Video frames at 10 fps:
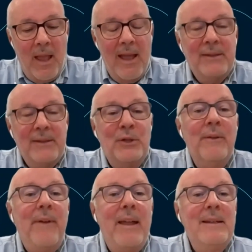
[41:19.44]
Can I say
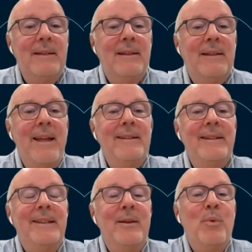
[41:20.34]
that?
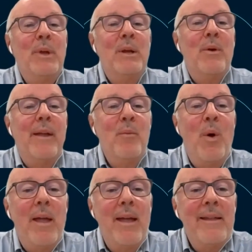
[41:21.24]

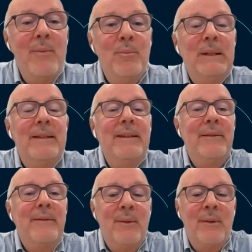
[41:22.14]
Well, we
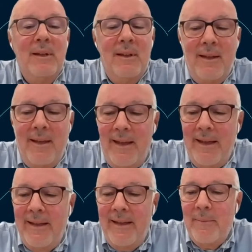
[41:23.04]
will not
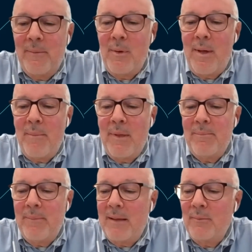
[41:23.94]
hesitate to
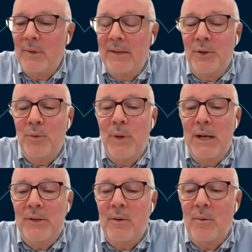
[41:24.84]
distribute
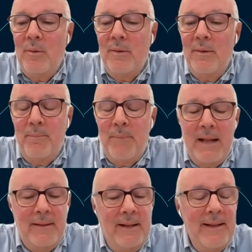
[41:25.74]
any currency
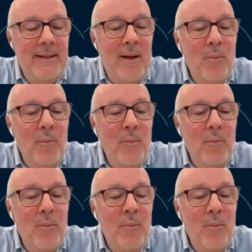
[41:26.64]
possible.